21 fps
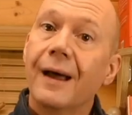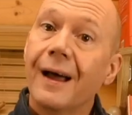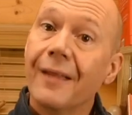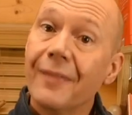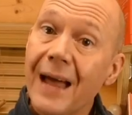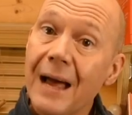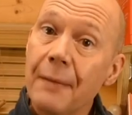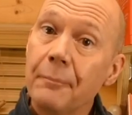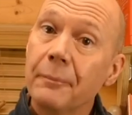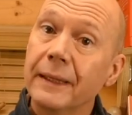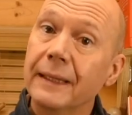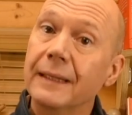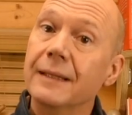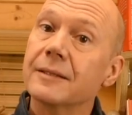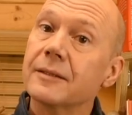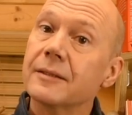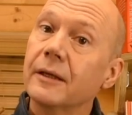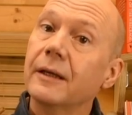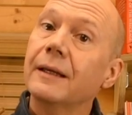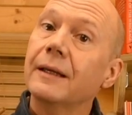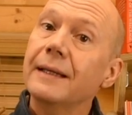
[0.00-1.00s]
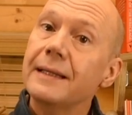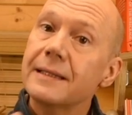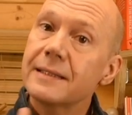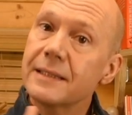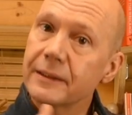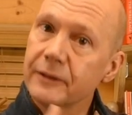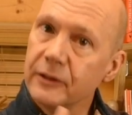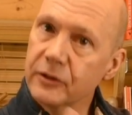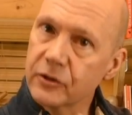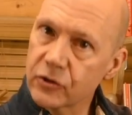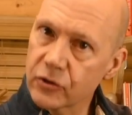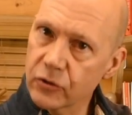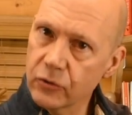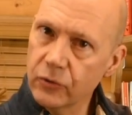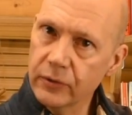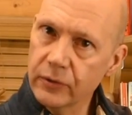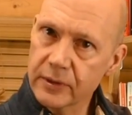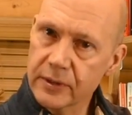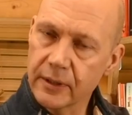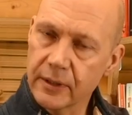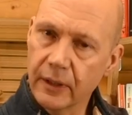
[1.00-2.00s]
And that means that at least in the
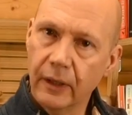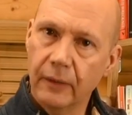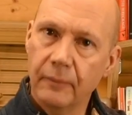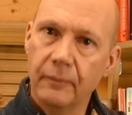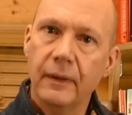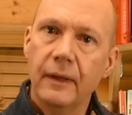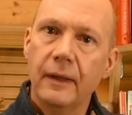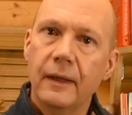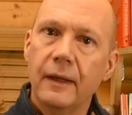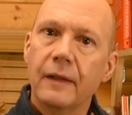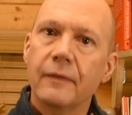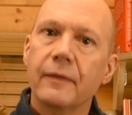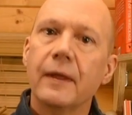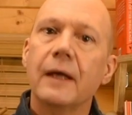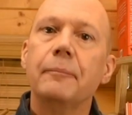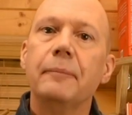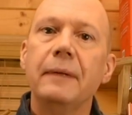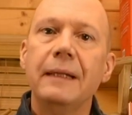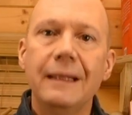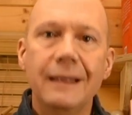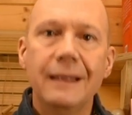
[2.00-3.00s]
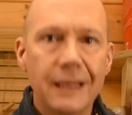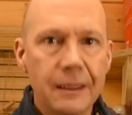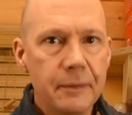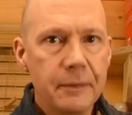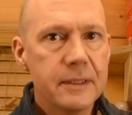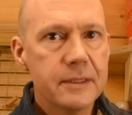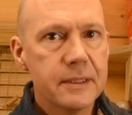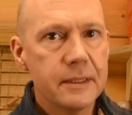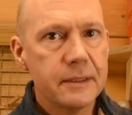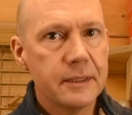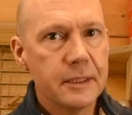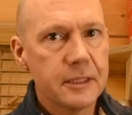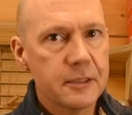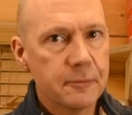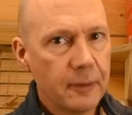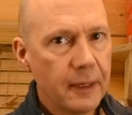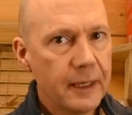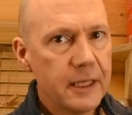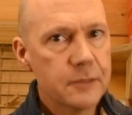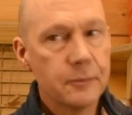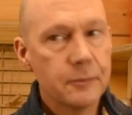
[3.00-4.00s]
short term, there'd be limited
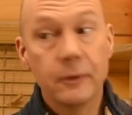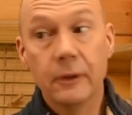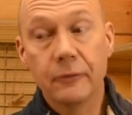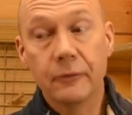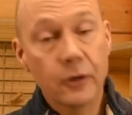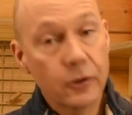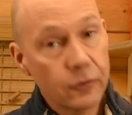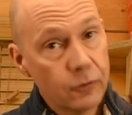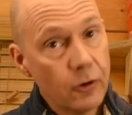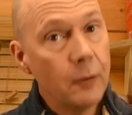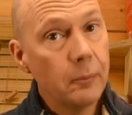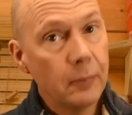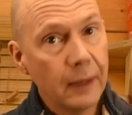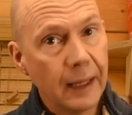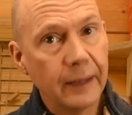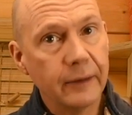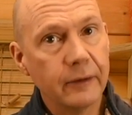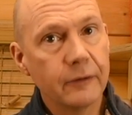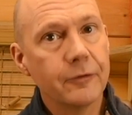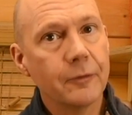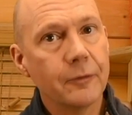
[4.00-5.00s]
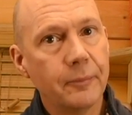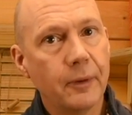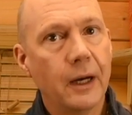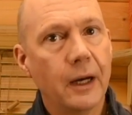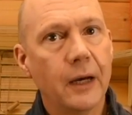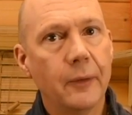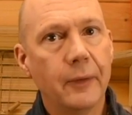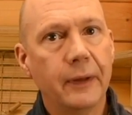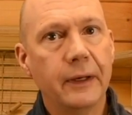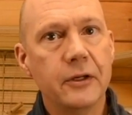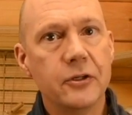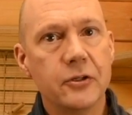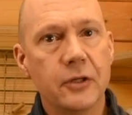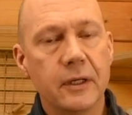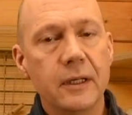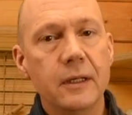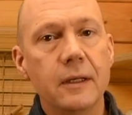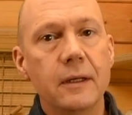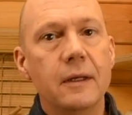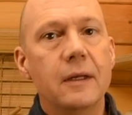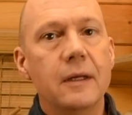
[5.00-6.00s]
displacement of cropland for
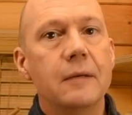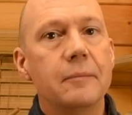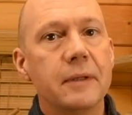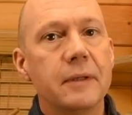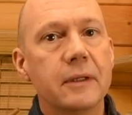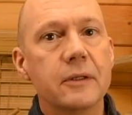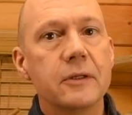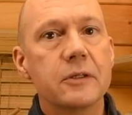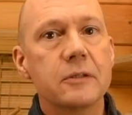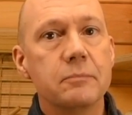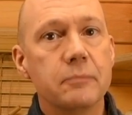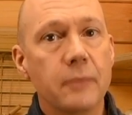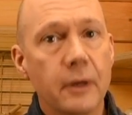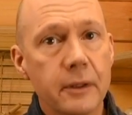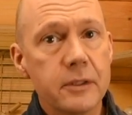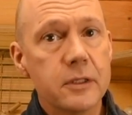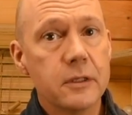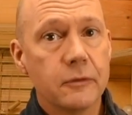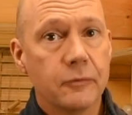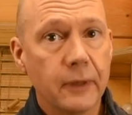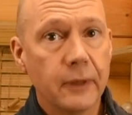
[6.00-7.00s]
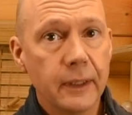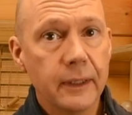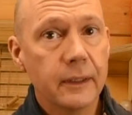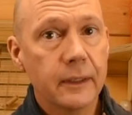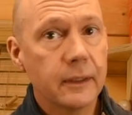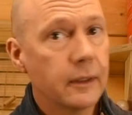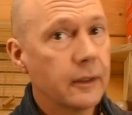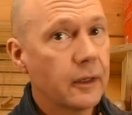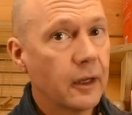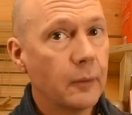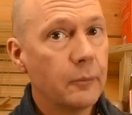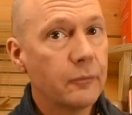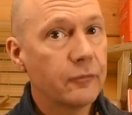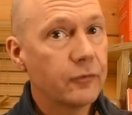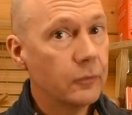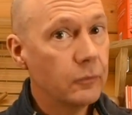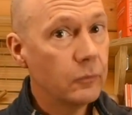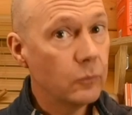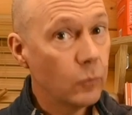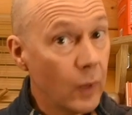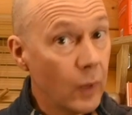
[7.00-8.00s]
bioenergy because much of it can come
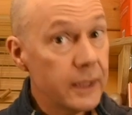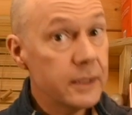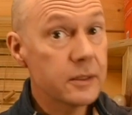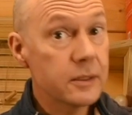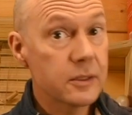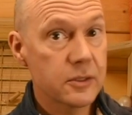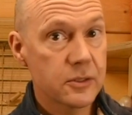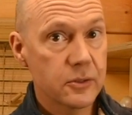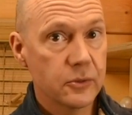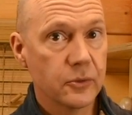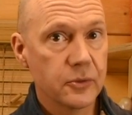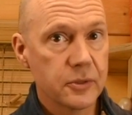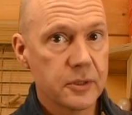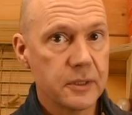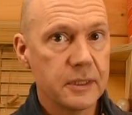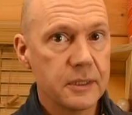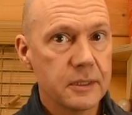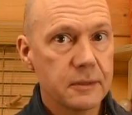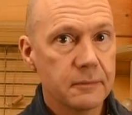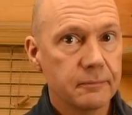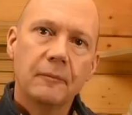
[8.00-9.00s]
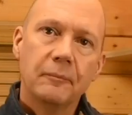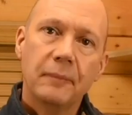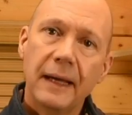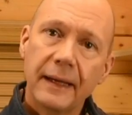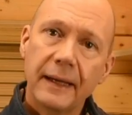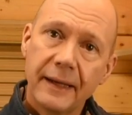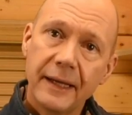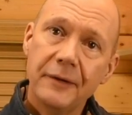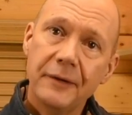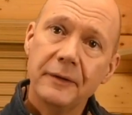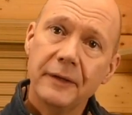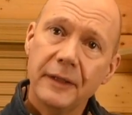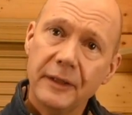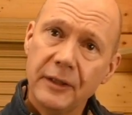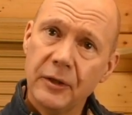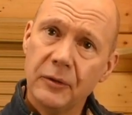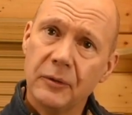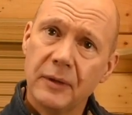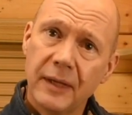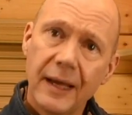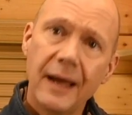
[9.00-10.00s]
from waste sources. Back here in
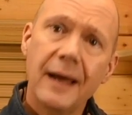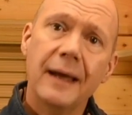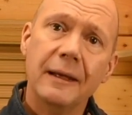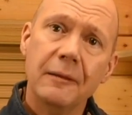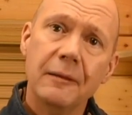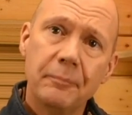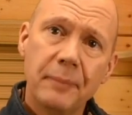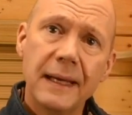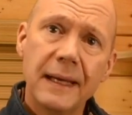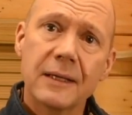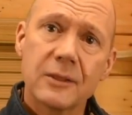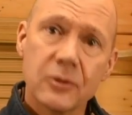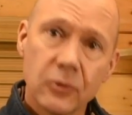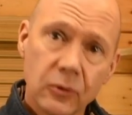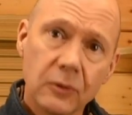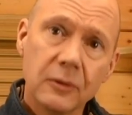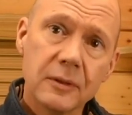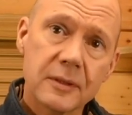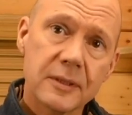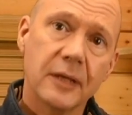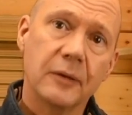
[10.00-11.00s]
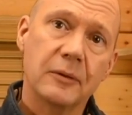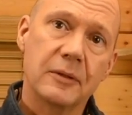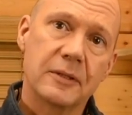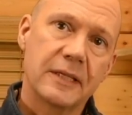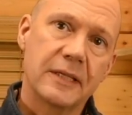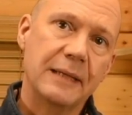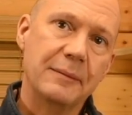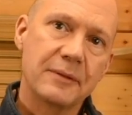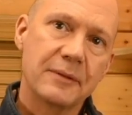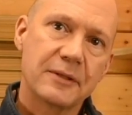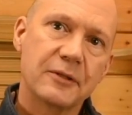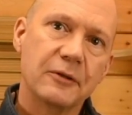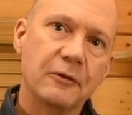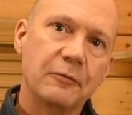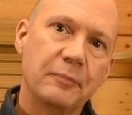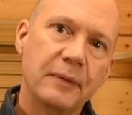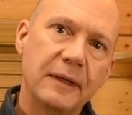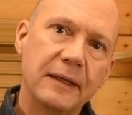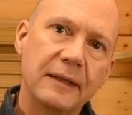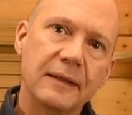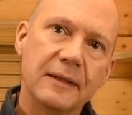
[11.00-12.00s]
the UK, BECCS also seems to
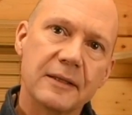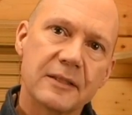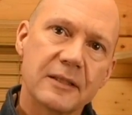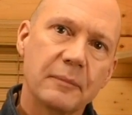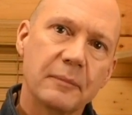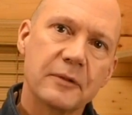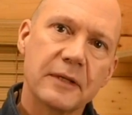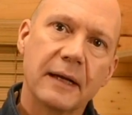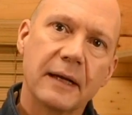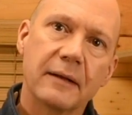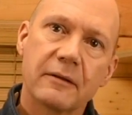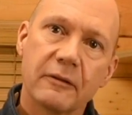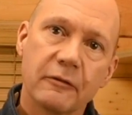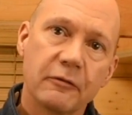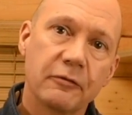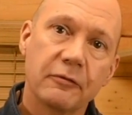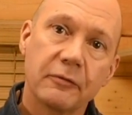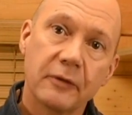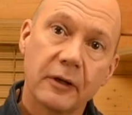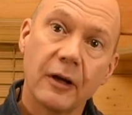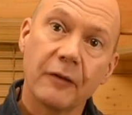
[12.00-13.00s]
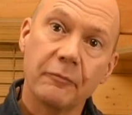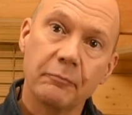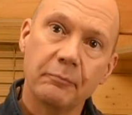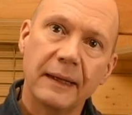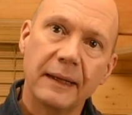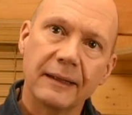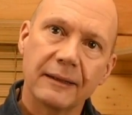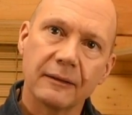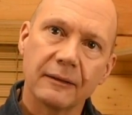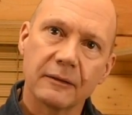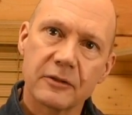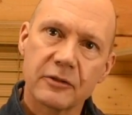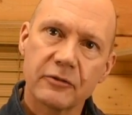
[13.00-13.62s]
have been the subject of governmental